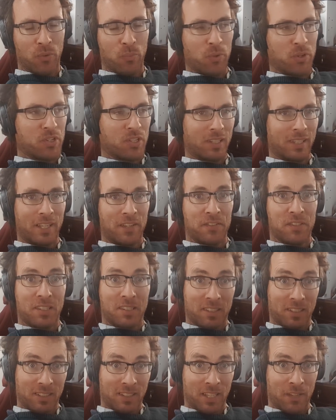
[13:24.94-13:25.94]
which leaves a
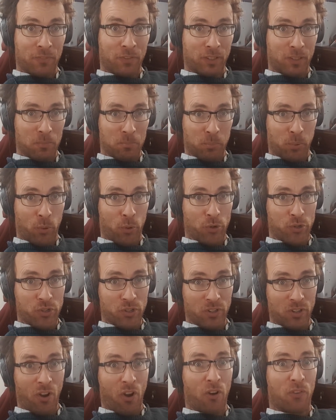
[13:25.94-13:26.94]
significant
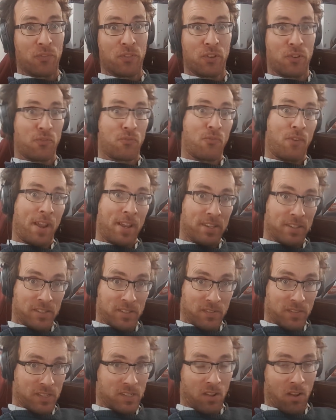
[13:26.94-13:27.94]
portion of the rest
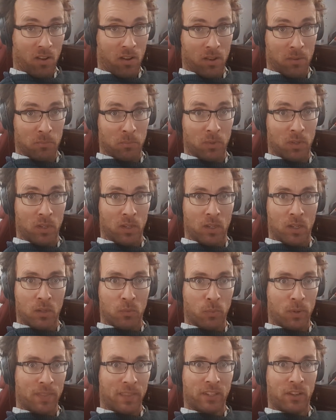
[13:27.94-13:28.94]
of the time
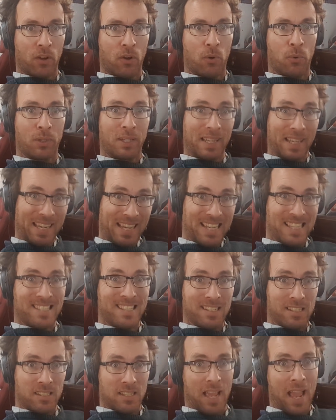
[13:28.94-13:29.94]
when the gold
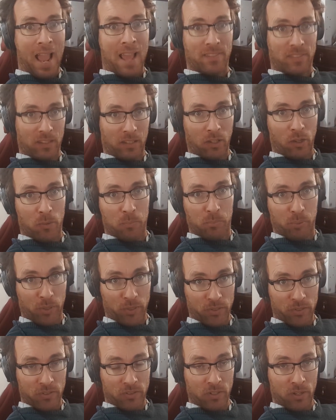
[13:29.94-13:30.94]
isn't at the low
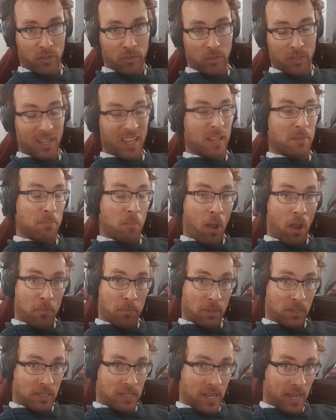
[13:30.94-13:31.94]
pressure zone. It
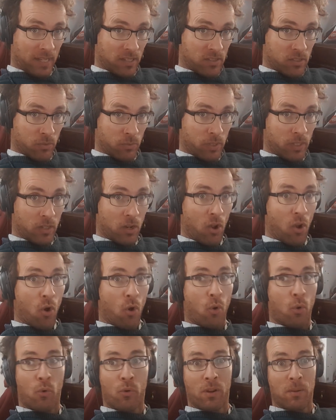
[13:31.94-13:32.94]
might be next to it,
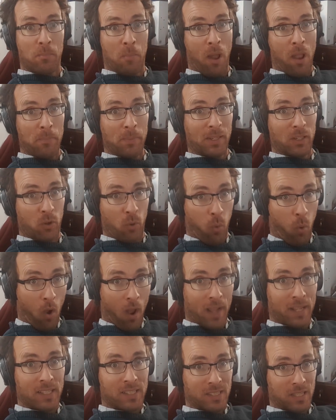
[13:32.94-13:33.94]
or it might be
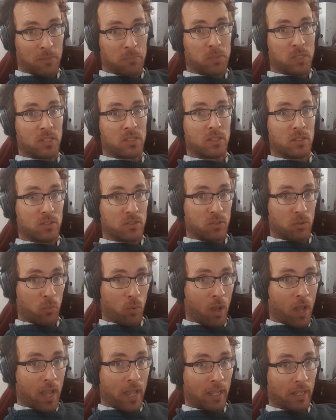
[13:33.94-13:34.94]
quite some distance
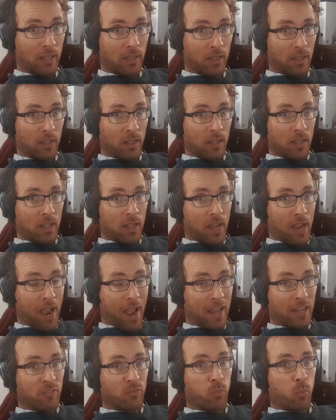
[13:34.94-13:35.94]
away.
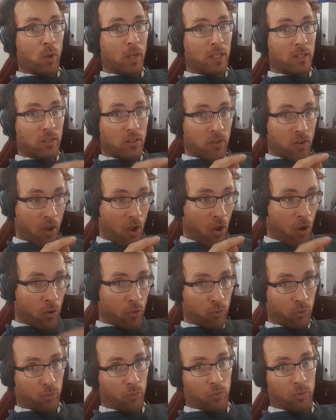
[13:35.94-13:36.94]
And if we
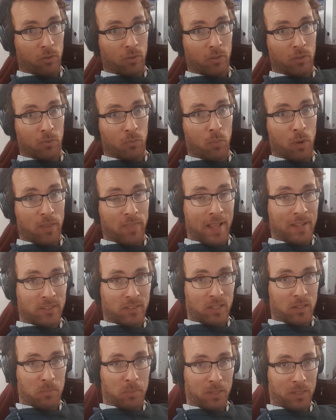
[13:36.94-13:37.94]
know when
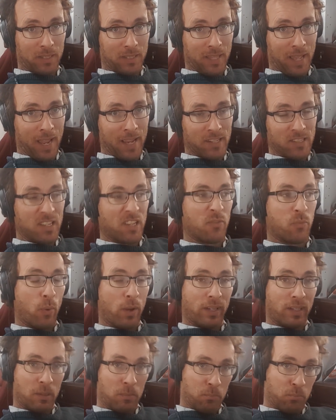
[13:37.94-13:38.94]
that's going to be the case, if
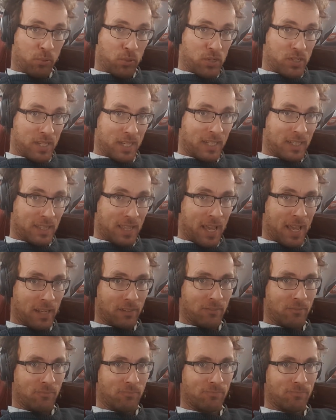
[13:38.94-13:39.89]
we can predict that,